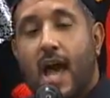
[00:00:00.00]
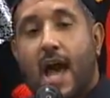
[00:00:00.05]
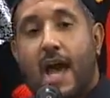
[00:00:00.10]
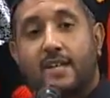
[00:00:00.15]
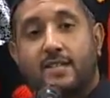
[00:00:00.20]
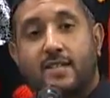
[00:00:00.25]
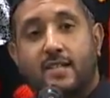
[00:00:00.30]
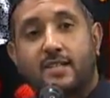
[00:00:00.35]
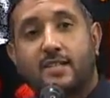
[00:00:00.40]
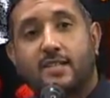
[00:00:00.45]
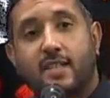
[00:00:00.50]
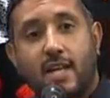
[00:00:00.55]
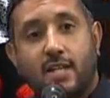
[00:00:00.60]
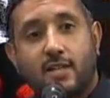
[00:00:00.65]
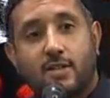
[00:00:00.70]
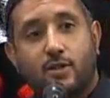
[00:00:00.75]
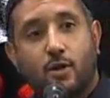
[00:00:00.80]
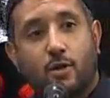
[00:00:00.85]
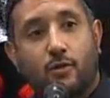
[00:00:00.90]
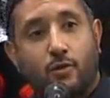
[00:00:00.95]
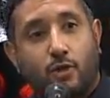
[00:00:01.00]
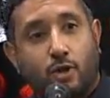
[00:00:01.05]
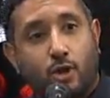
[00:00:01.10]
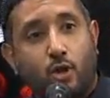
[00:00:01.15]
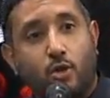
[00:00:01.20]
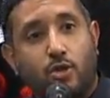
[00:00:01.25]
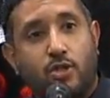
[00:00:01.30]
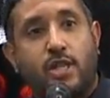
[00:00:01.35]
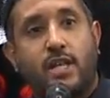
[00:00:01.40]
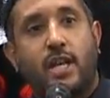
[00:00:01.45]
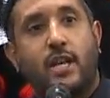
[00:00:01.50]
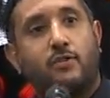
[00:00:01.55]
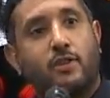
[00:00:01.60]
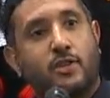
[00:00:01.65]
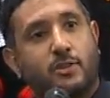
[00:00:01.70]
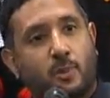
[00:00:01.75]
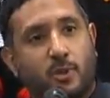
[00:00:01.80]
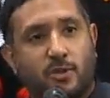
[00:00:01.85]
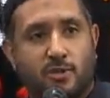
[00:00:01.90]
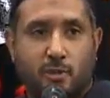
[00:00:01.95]
as a sense of duty and
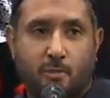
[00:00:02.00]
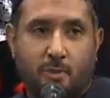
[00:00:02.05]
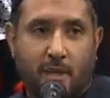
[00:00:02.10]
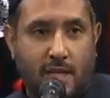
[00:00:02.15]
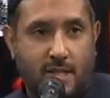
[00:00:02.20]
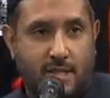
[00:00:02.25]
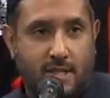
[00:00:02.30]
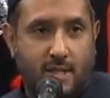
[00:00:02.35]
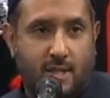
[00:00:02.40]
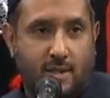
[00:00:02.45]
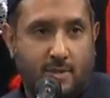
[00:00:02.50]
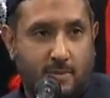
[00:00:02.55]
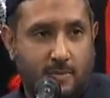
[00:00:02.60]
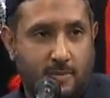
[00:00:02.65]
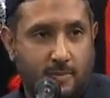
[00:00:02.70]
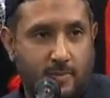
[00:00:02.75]
responsibility.